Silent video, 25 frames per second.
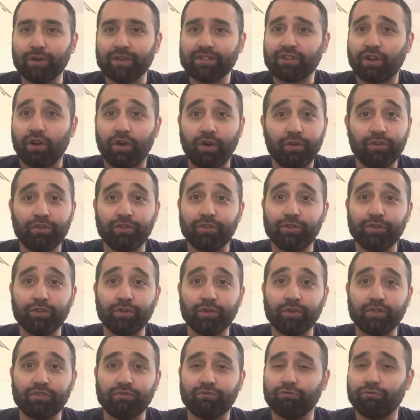That's hard to
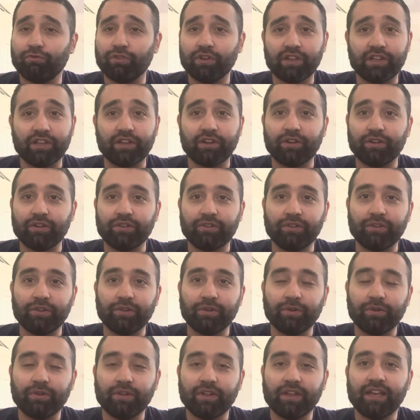do. It's really hard to
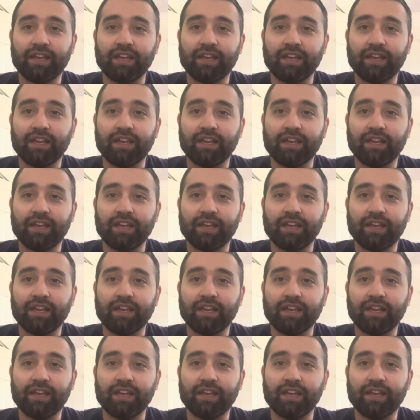do.